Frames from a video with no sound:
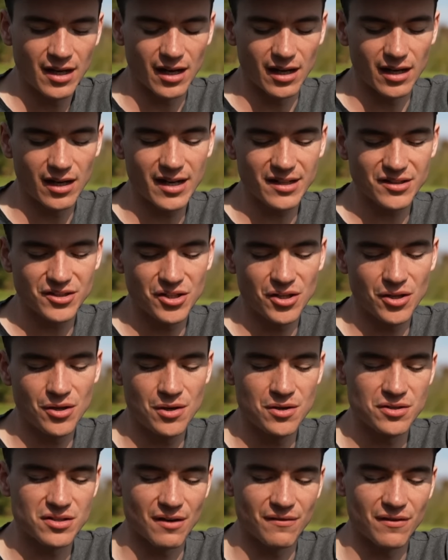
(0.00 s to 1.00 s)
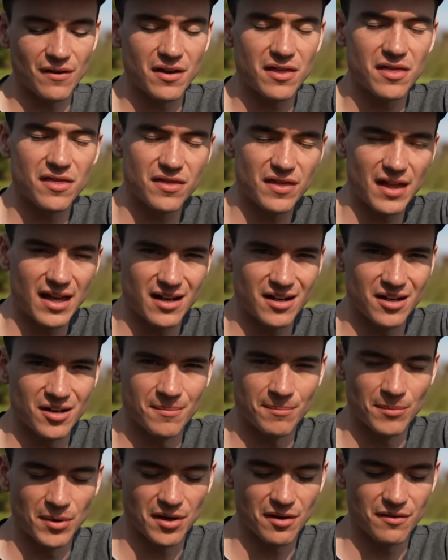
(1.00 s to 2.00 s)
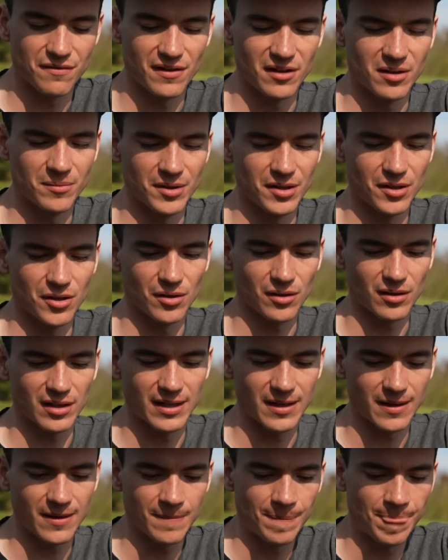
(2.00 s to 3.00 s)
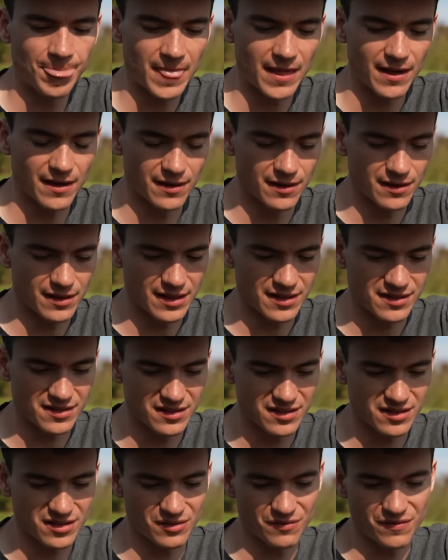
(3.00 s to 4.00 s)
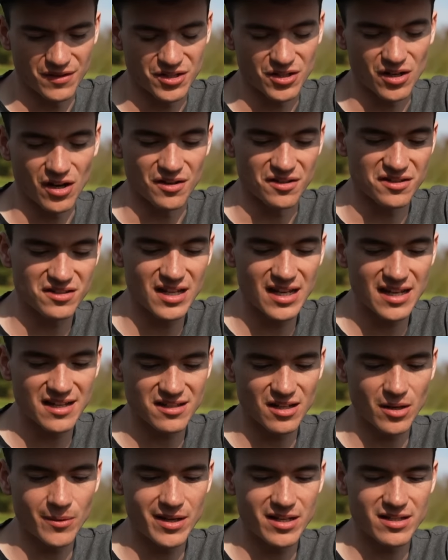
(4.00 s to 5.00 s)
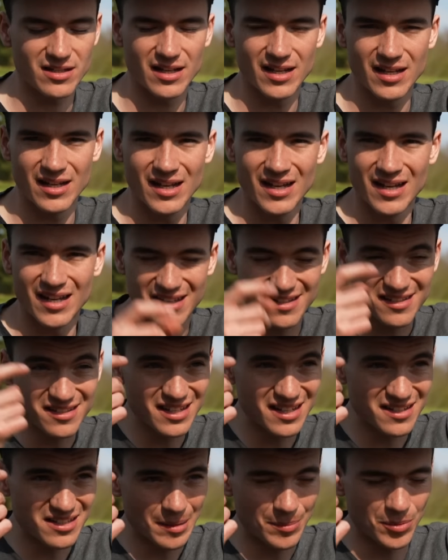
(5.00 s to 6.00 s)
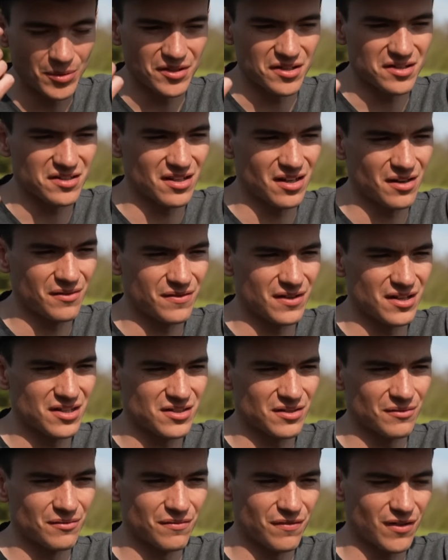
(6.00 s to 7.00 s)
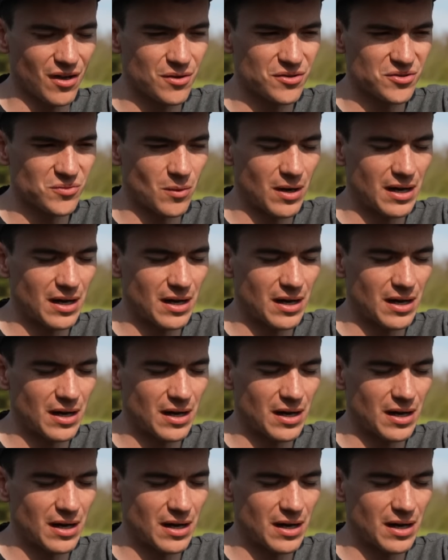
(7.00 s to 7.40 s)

I like to use a very thin monofilament hook link uh, as the fish can't see it so easily. It sits up on the surface and floats